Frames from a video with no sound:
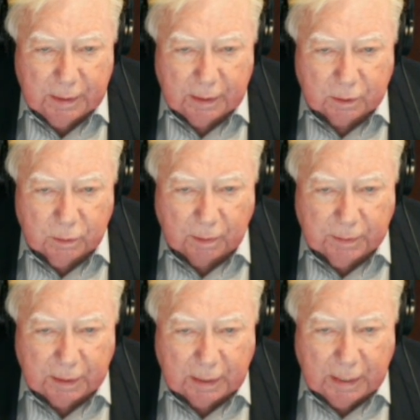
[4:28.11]
and a corrupt
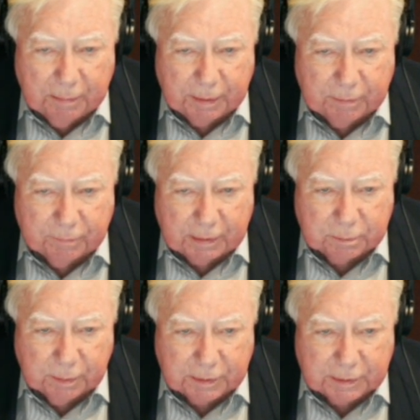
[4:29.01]
and incompetent vice
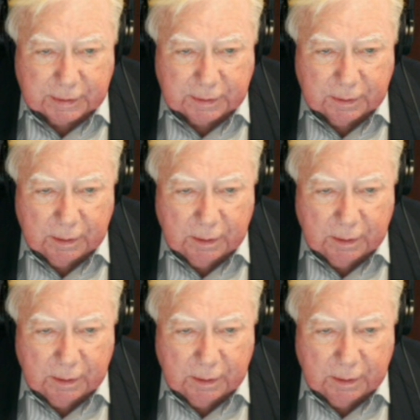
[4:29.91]
president